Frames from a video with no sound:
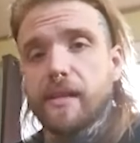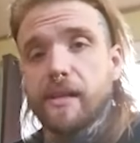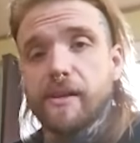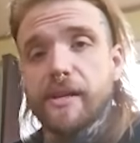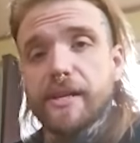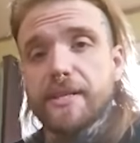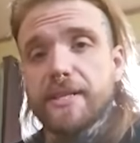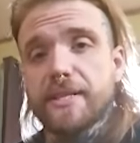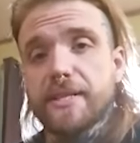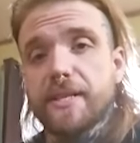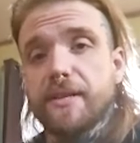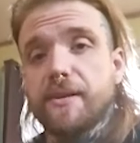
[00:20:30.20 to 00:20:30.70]

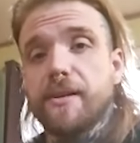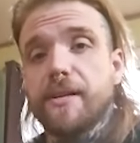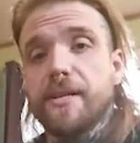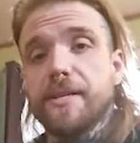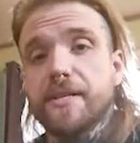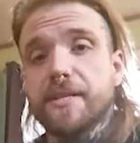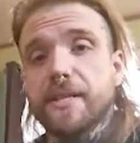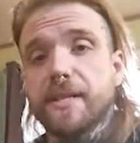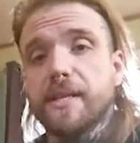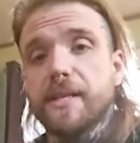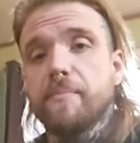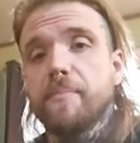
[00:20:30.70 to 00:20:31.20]
lyrics
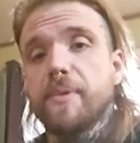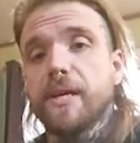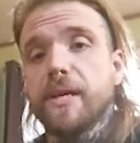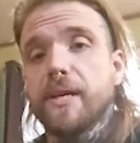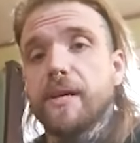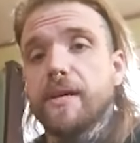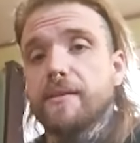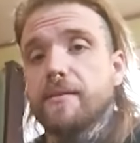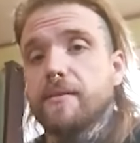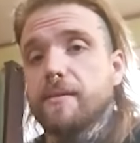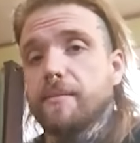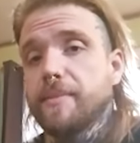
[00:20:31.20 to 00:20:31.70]
seriously,
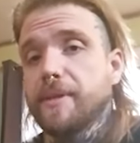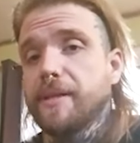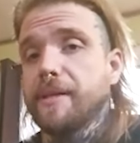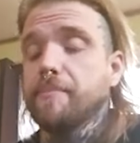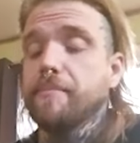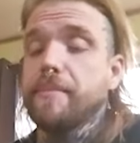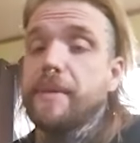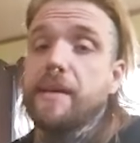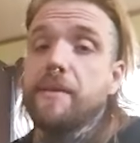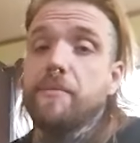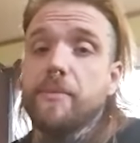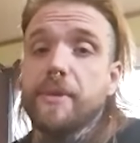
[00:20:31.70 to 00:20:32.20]
because they'll be
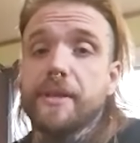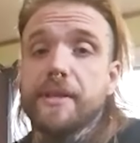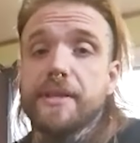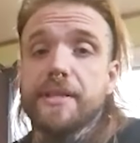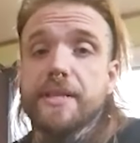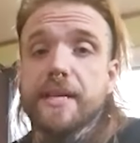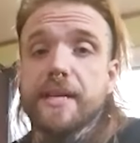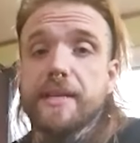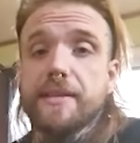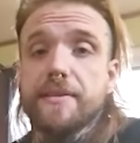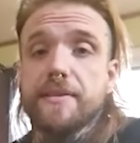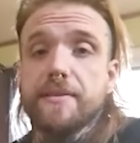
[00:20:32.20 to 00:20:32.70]
like, man, well,
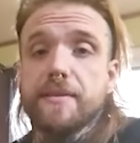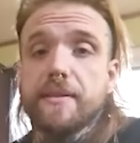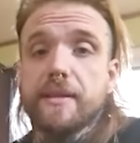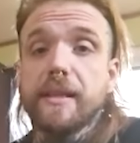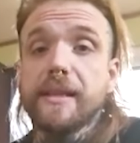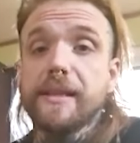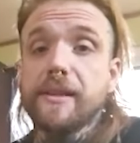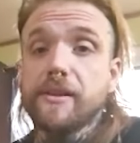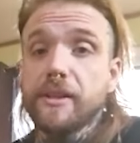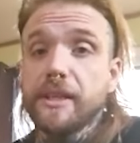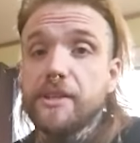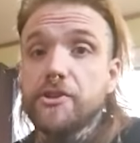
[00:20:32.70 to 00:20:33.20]
this guy's
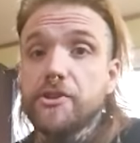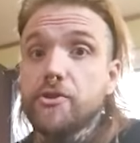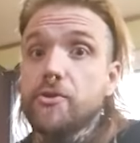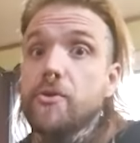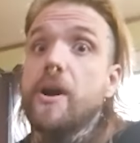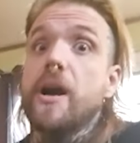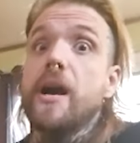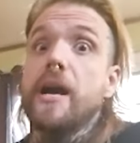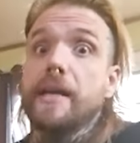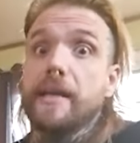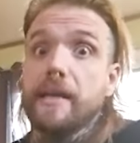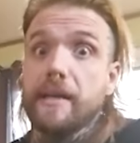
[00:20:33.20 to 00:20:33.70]
clearly
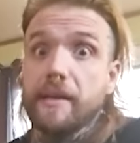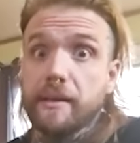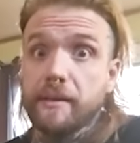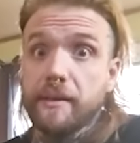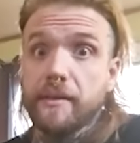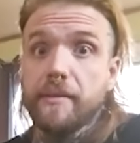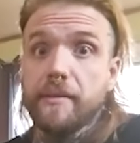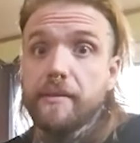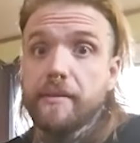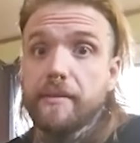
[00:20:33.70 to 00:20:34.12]
trying.